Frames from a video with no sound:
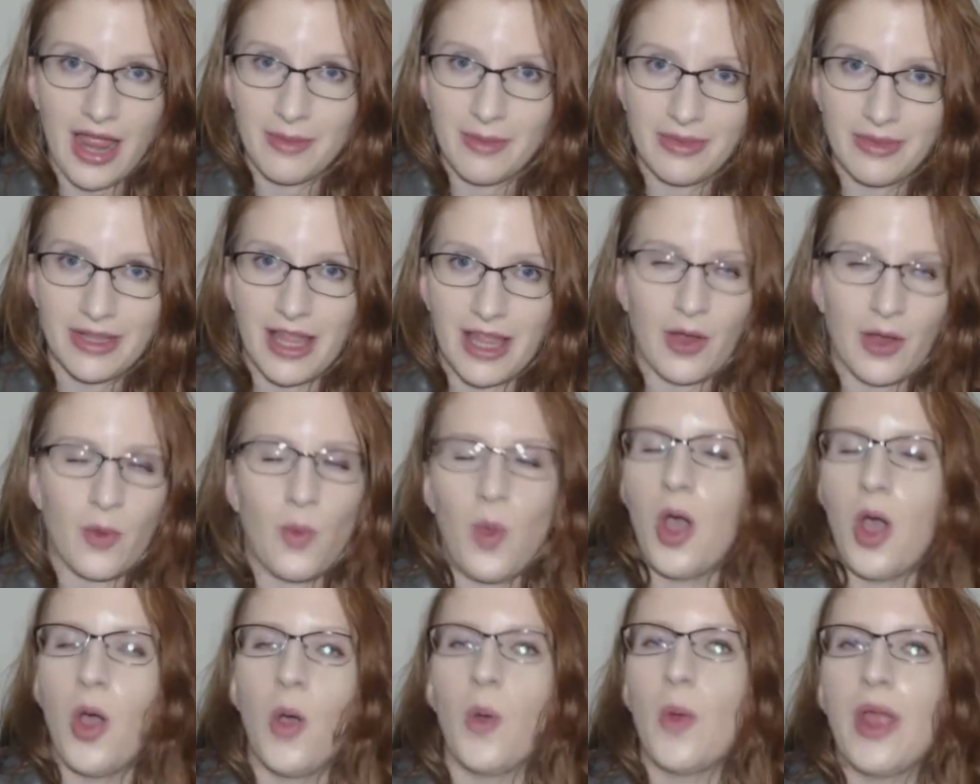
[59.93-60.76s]
I'd be like,
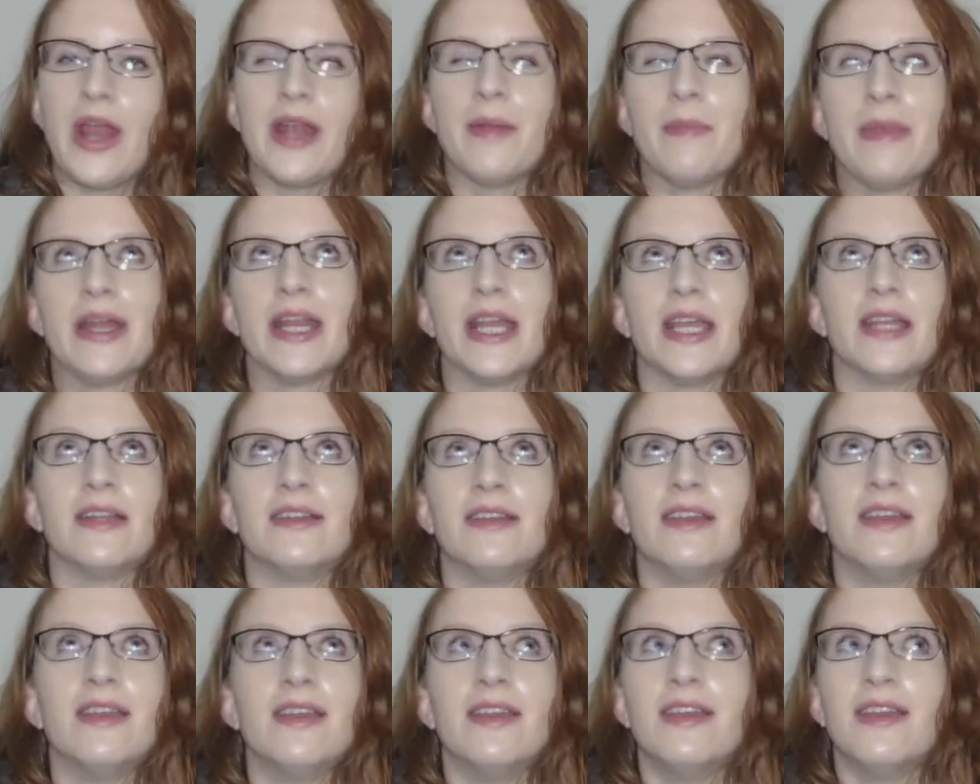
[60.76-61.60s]
whoa, wait a minute.
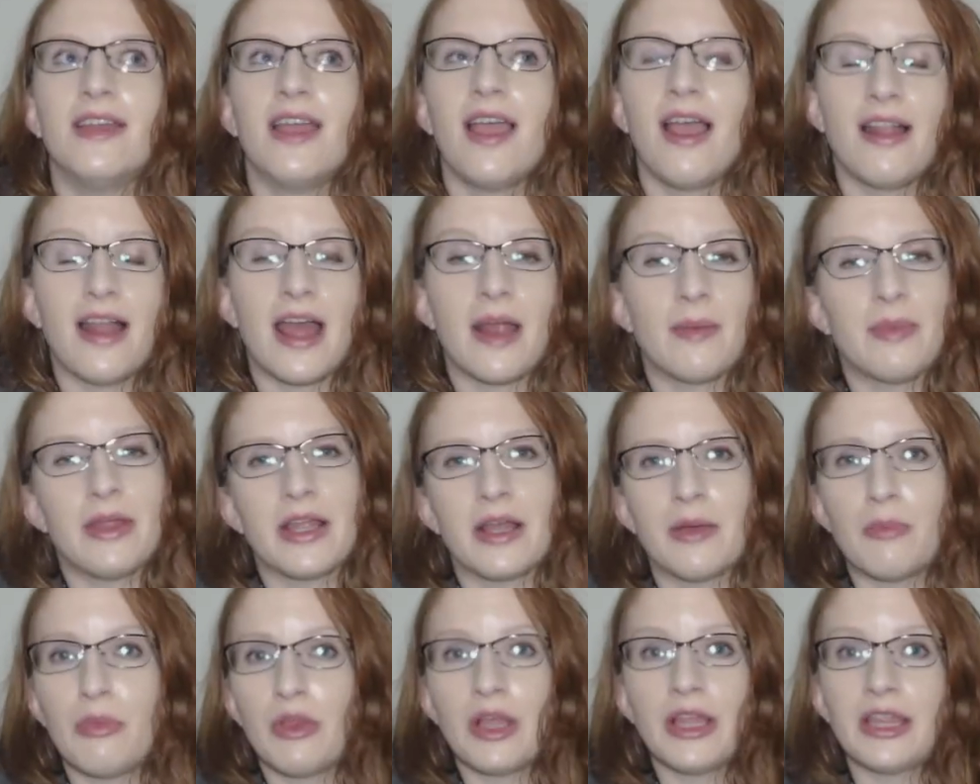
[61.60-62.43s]
And I'd be
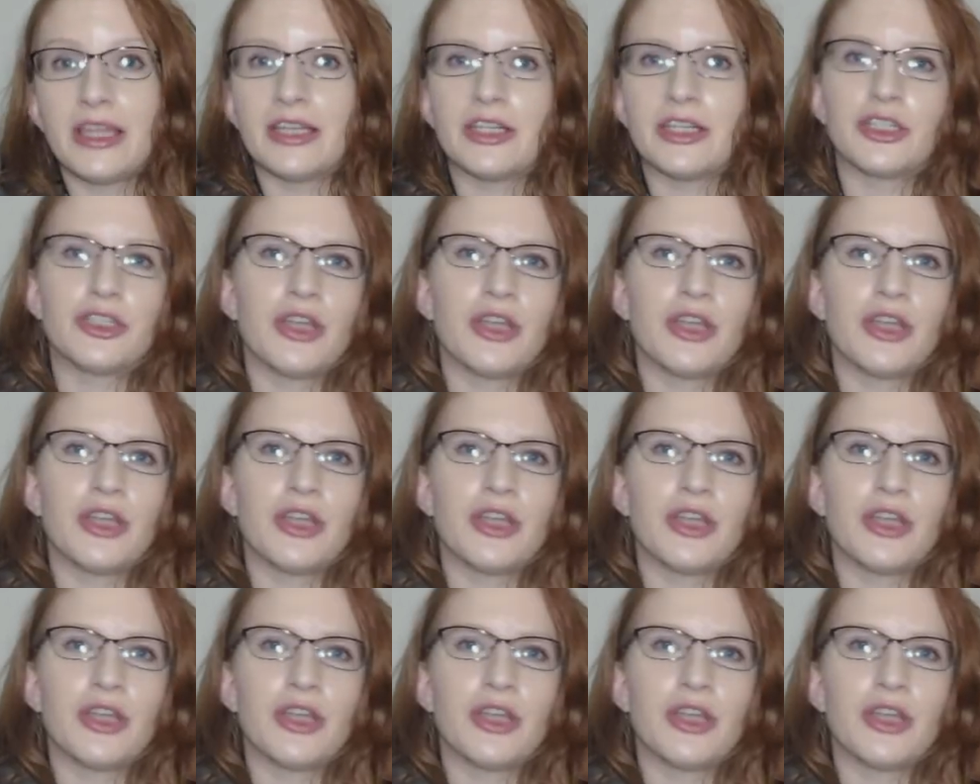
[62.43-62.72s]
completely